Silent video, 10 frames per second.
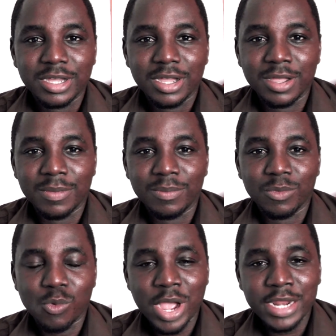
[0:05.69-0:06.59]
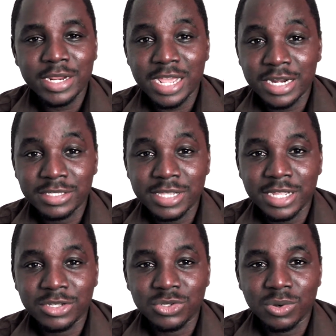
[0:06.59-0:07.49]
Why did I
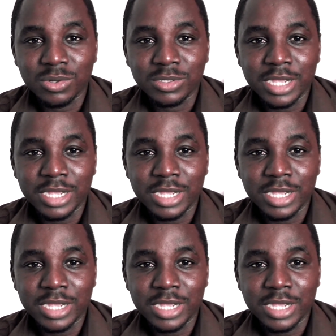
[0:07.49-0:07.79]
design this course?